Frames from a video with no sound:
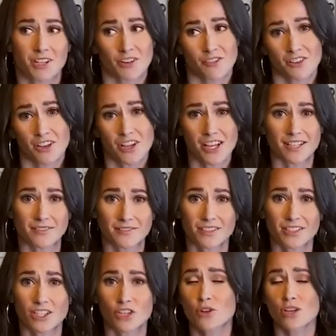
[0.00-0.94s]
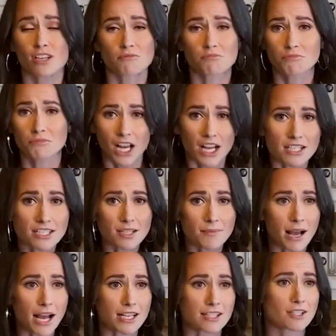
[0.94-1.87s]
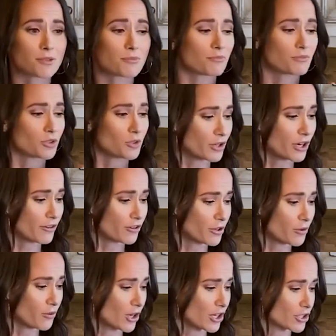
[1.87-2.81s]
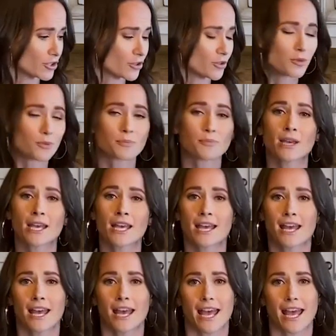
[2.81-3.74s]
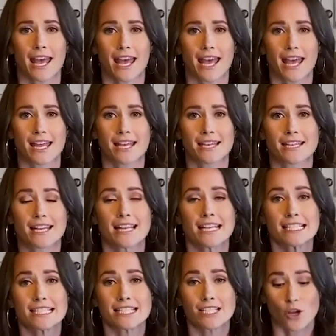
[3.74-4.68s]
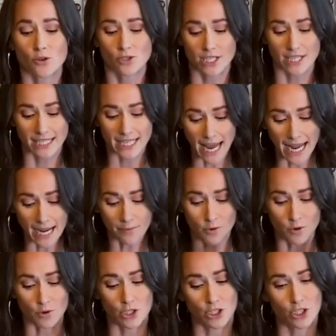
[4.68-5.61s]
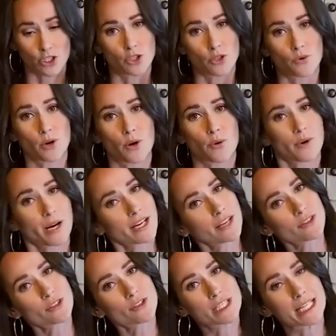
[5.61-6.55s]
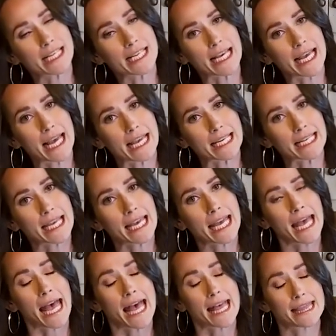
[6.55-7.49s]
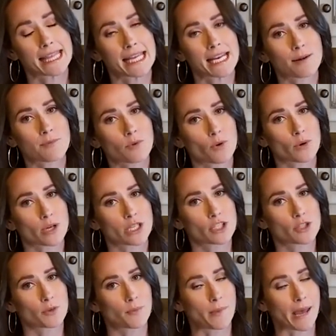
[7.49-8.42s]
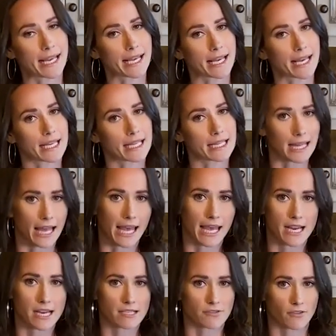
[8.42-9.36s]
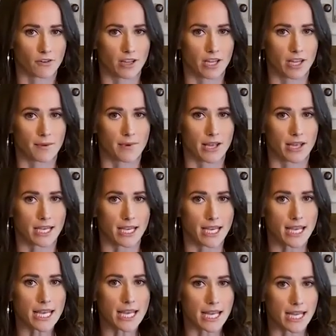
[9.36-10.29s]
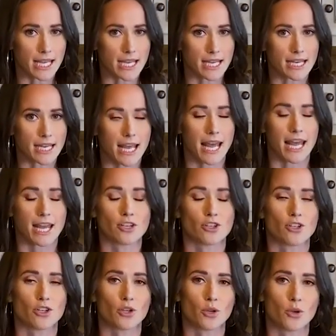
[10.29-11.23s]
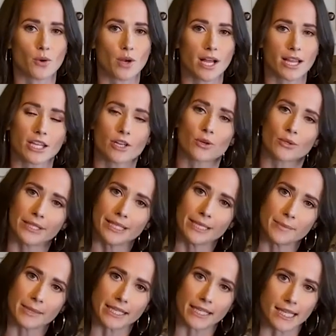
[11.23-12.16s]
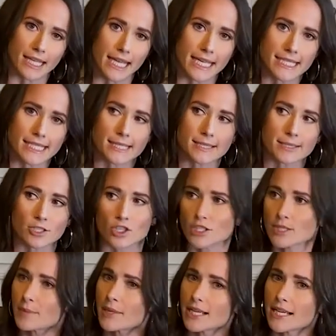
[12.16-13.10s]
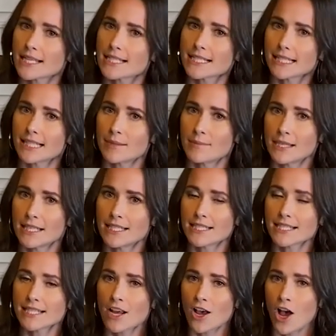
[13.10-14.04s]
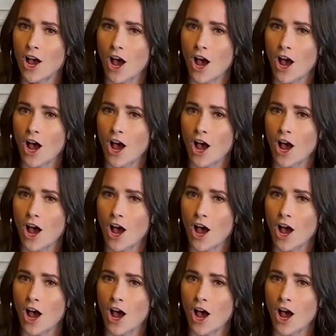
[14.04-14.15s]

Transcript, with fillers: they're fun. You can customize them, do whatever you want to them. And so today I'm going to do a regular tea cake, and then I'm going to make a glaze for them at the end and do a little lemon glaze, just because lemons